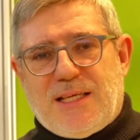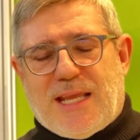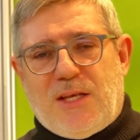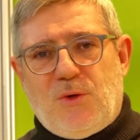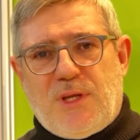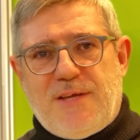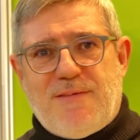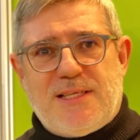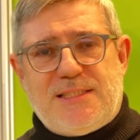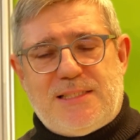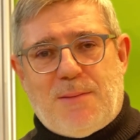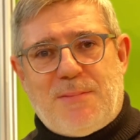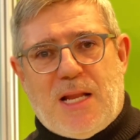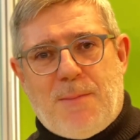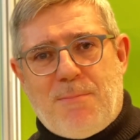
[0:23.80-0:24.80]
Can you give us
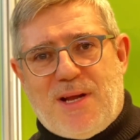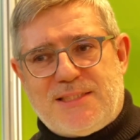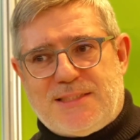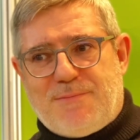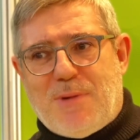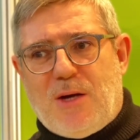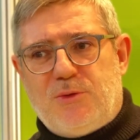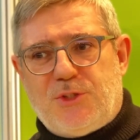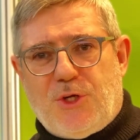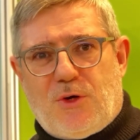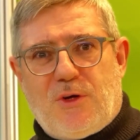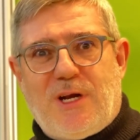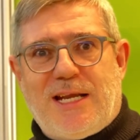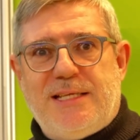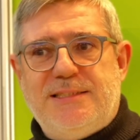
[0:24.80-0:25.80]
some numbers about your
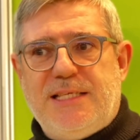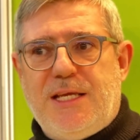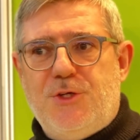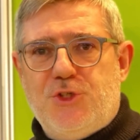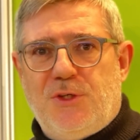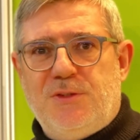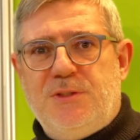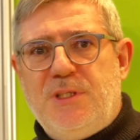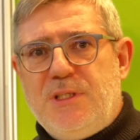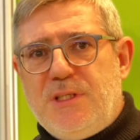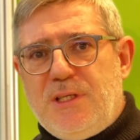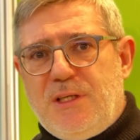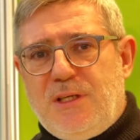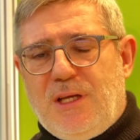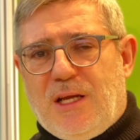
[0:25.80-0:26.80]
organization?
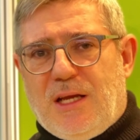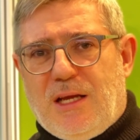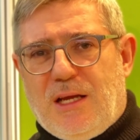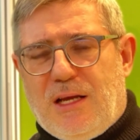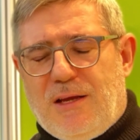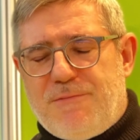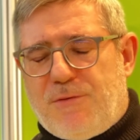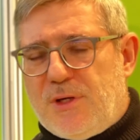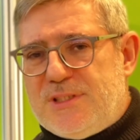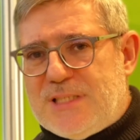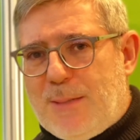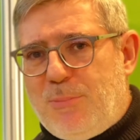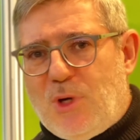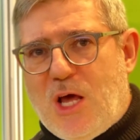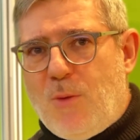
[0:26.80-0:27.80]
For
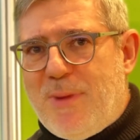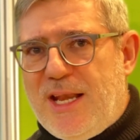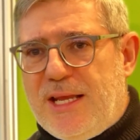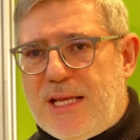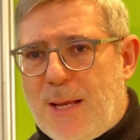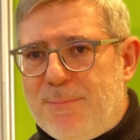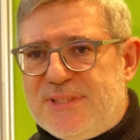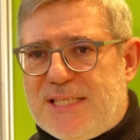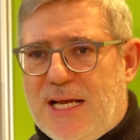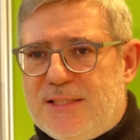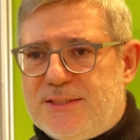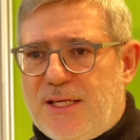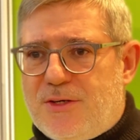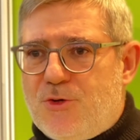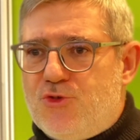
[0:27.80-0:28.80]
example, how many
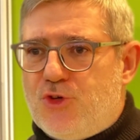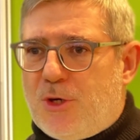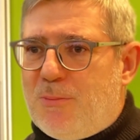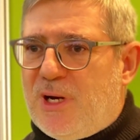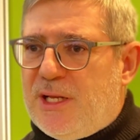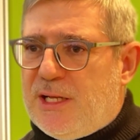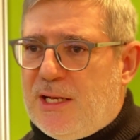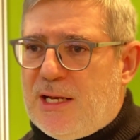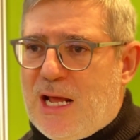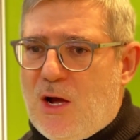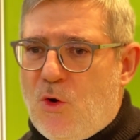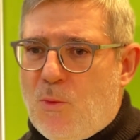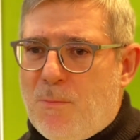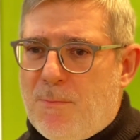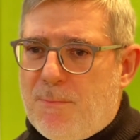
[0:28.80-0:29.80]
campsites are in Germany and
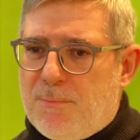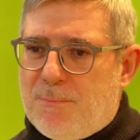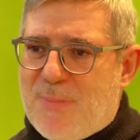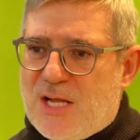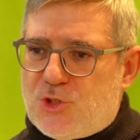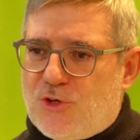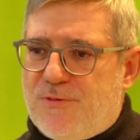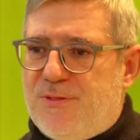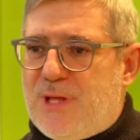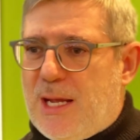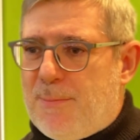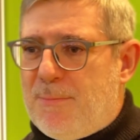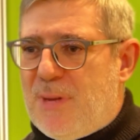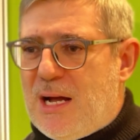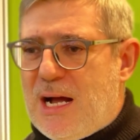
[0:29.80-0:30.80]
how much of
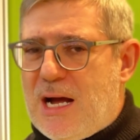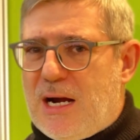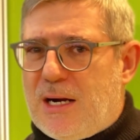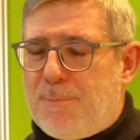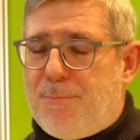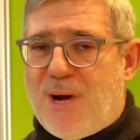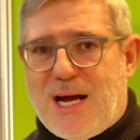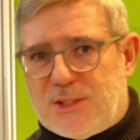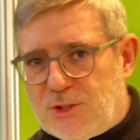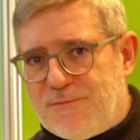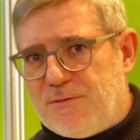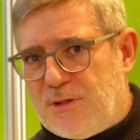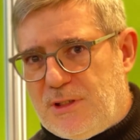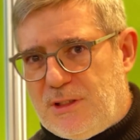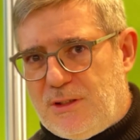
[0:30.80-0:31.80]
them are part of
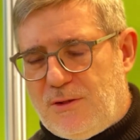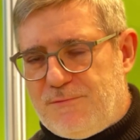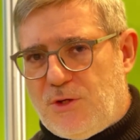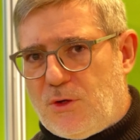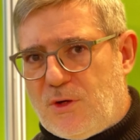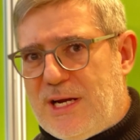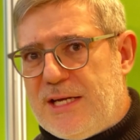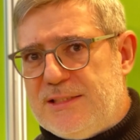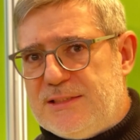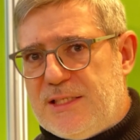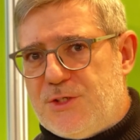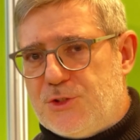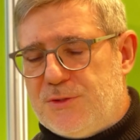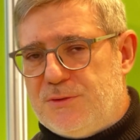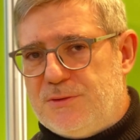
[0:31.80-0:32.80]
your
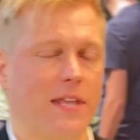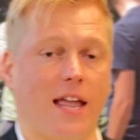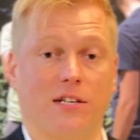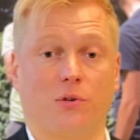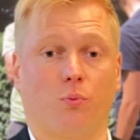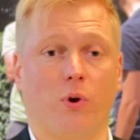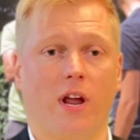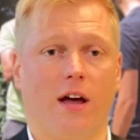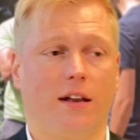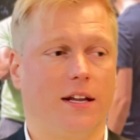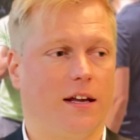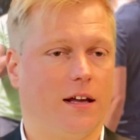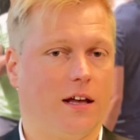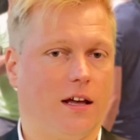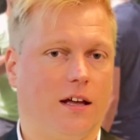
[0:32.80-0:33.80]
organization? Yes, we are
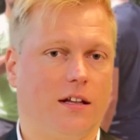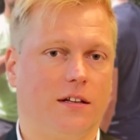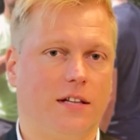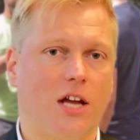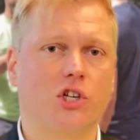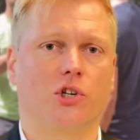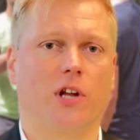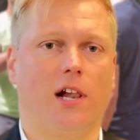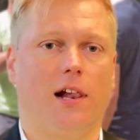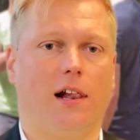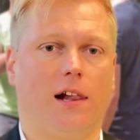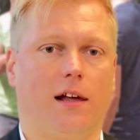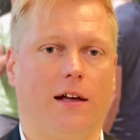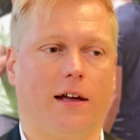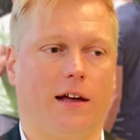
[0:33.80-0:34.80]
the
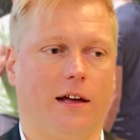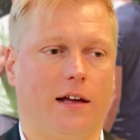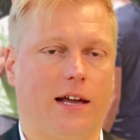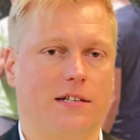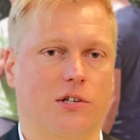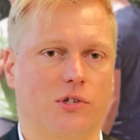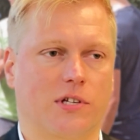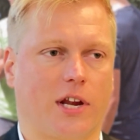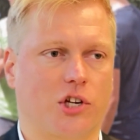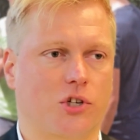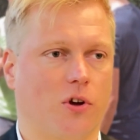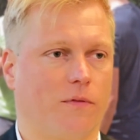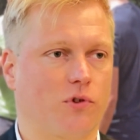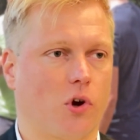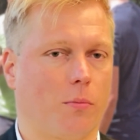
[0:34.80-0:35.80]
National
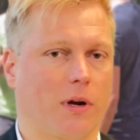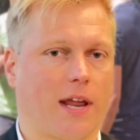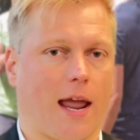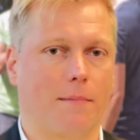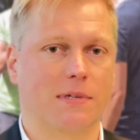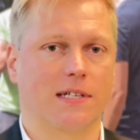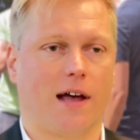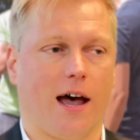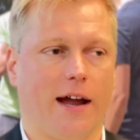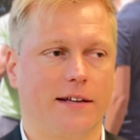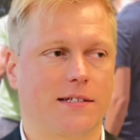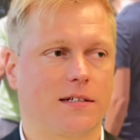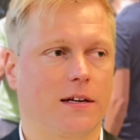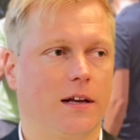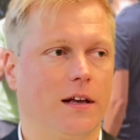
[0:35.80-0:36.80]
Association of German
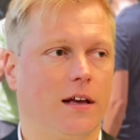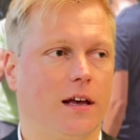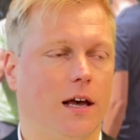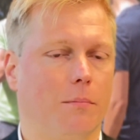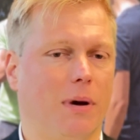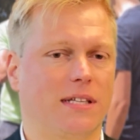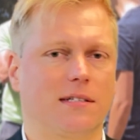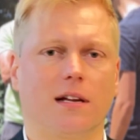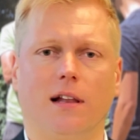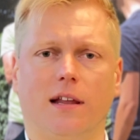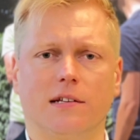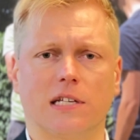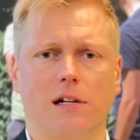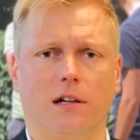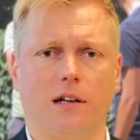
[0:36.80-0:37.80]
Campsites, but it's
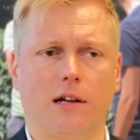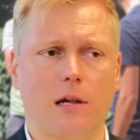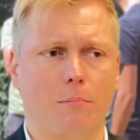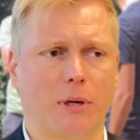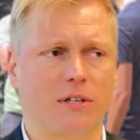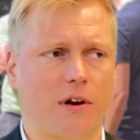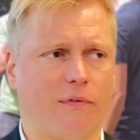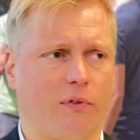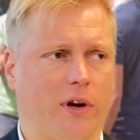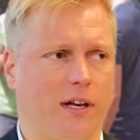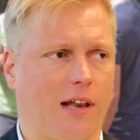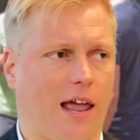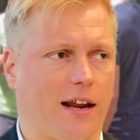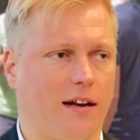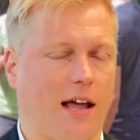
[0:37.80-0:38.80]
a little bit
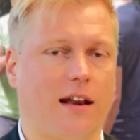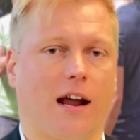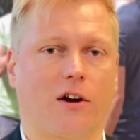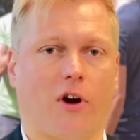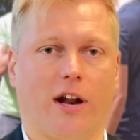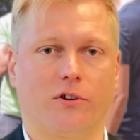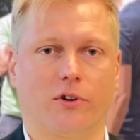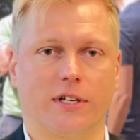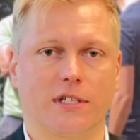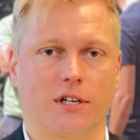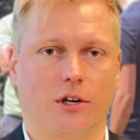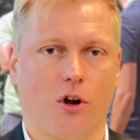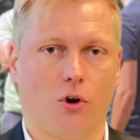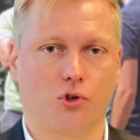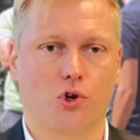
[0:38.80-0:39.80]
different like in other countries.
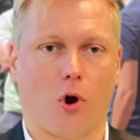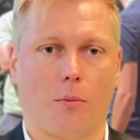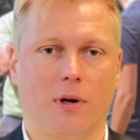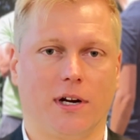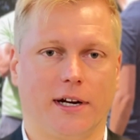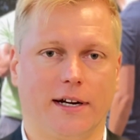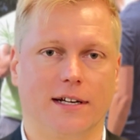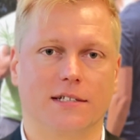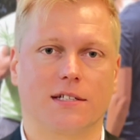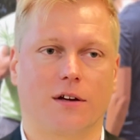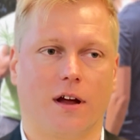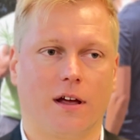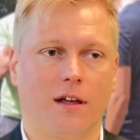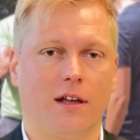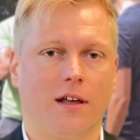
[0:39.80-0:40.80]
You know, Germany is
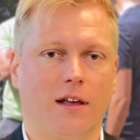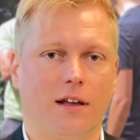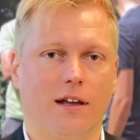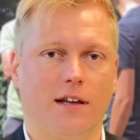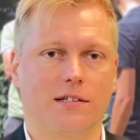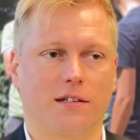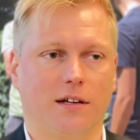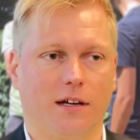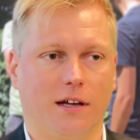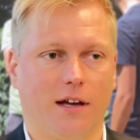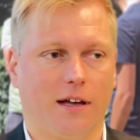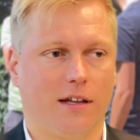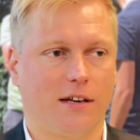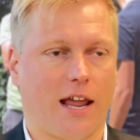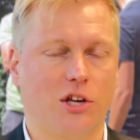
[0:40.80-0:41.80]

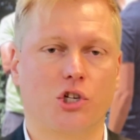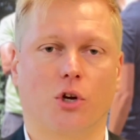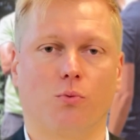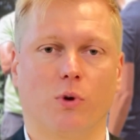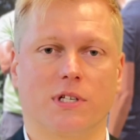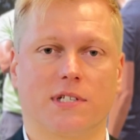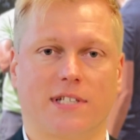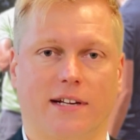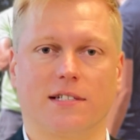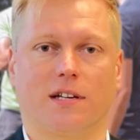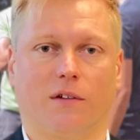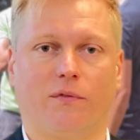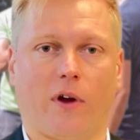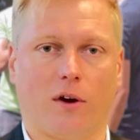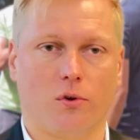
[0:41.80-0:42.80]
a nation with
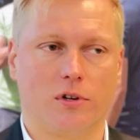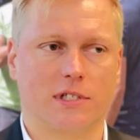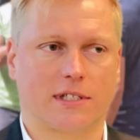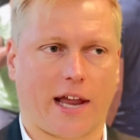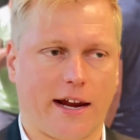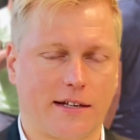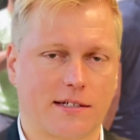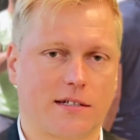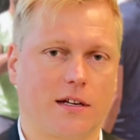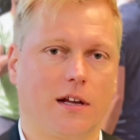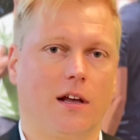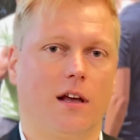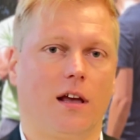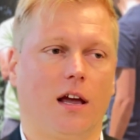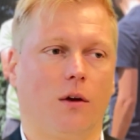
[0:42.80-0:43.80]
16 federal states,
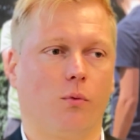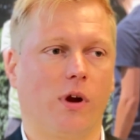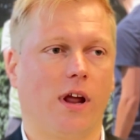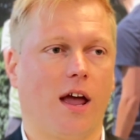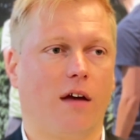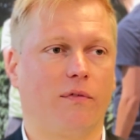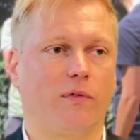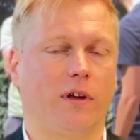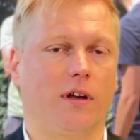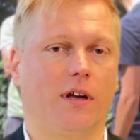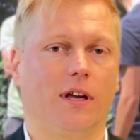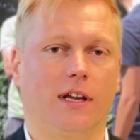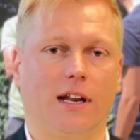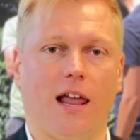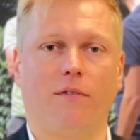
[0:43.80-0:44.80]
and we have
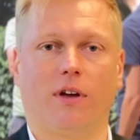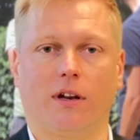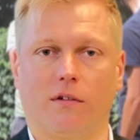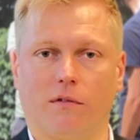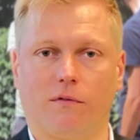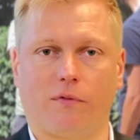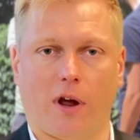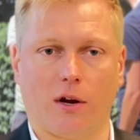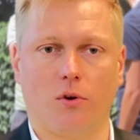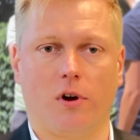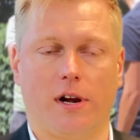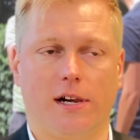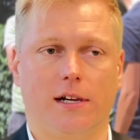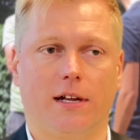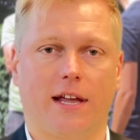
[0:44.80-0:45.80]
11
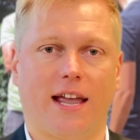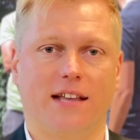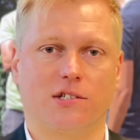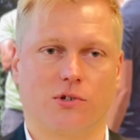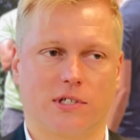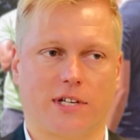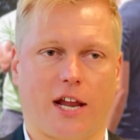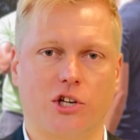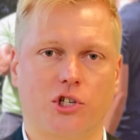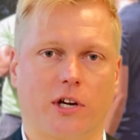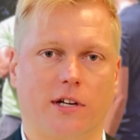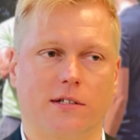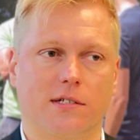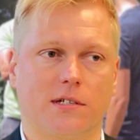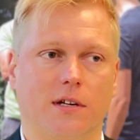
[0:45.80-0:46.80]
federal
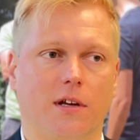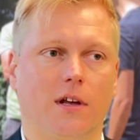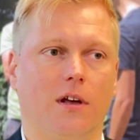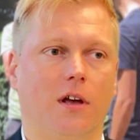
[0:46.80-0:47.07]
associations.